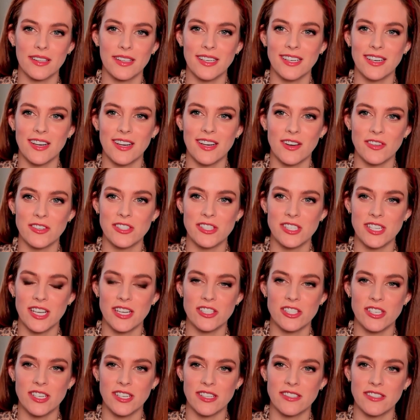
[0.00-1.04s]
You know, she and
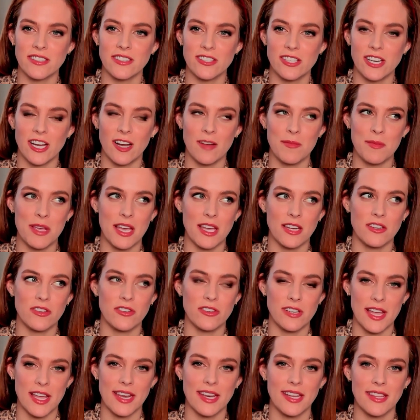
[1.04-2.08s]
Janicza and Jeremy had
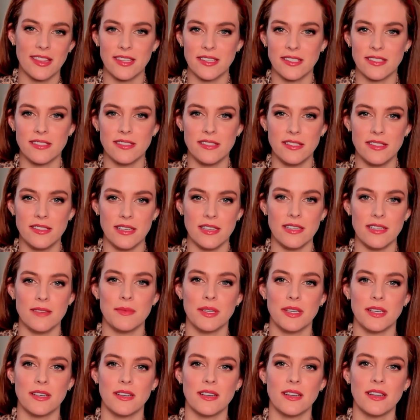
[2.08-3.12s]
created this
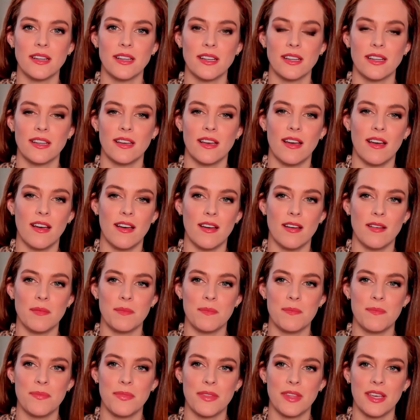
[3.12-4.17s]
demon um,